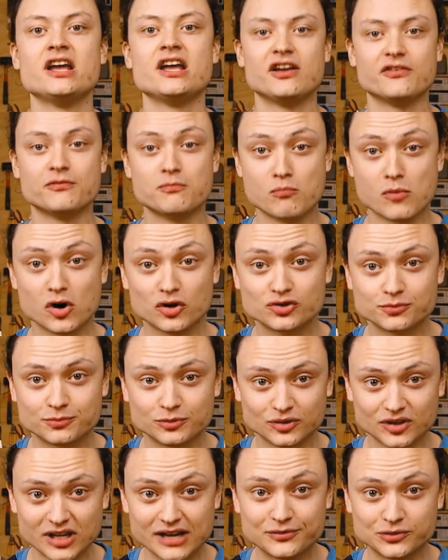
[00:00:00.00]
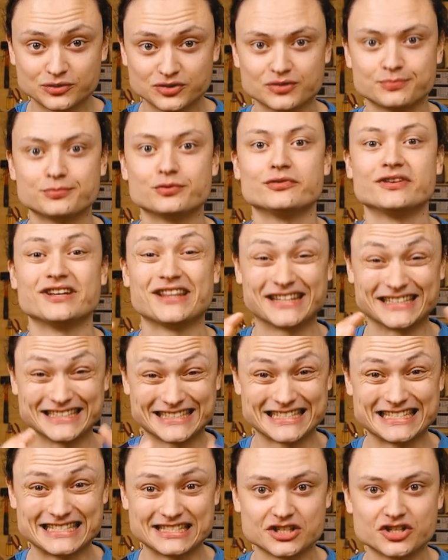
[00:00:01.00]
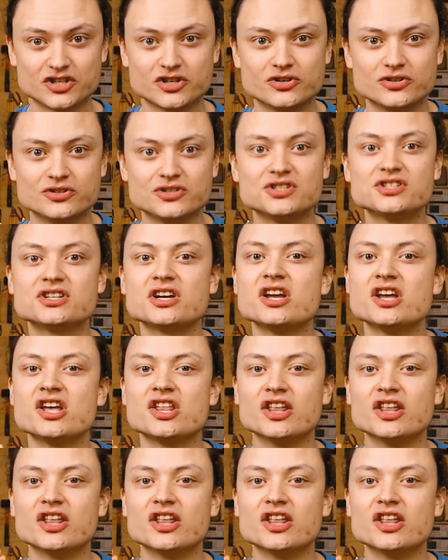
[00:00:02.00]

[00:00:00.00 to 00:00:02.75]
If multiple levels of parentheses are used,